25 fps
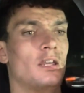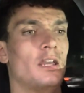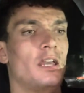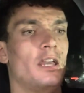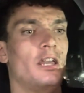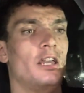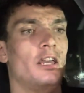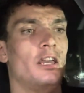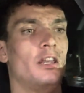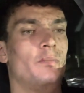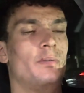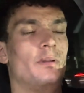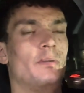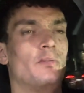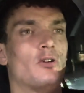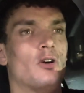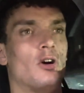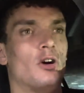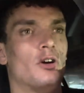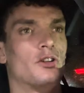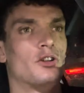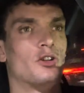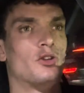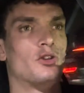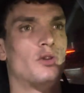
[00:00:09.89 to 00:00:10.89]
And people
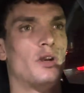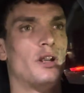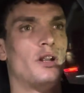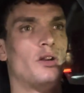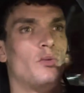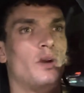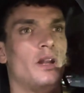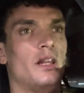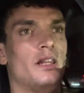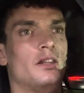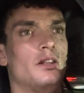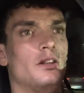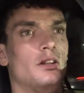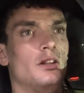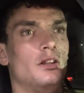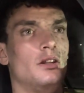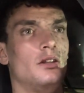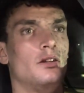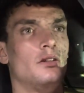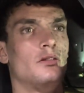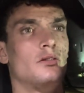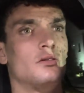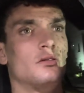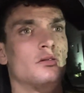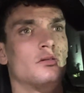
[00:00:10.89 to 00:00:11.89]
call it the Great
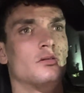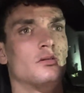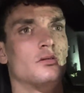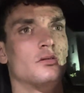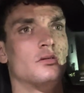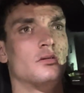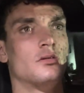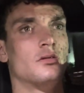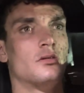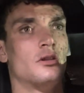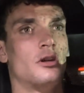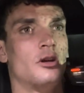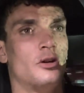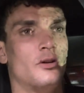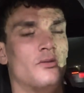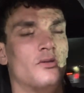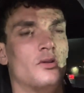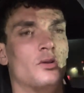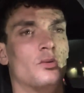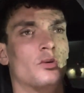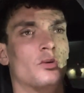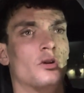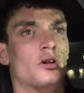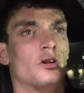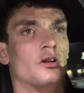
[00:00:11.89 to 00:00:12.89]
Awakening, however
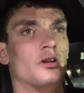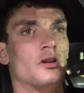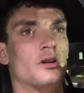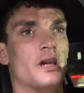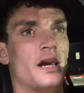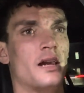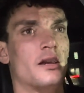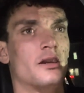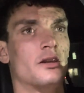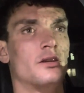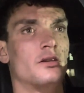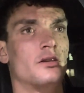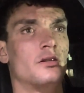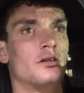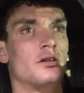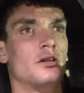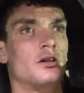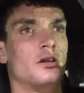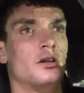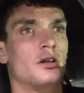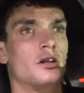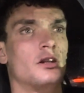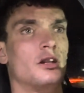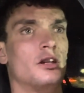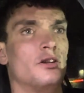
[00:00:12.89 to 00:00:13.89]
you want to look at it.
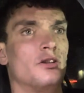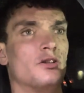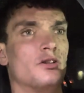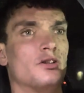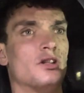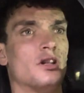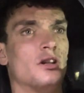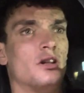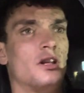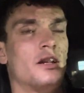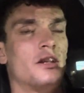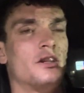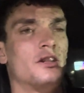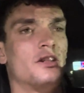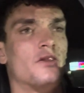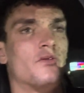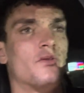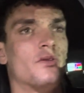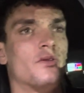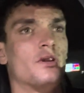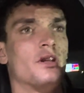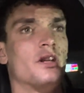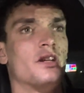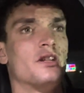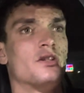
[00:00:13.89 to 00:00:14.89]
And there's a lot of
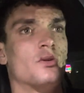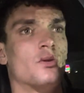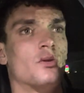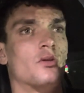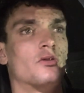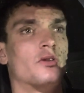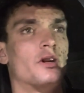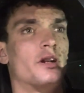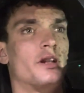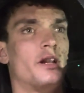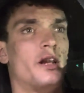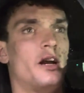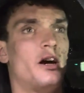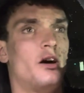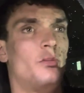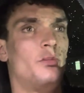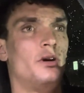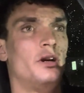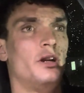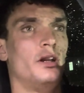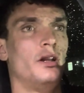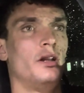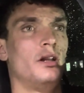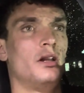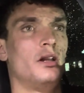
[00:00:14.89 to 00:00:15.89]
different things going on right now, but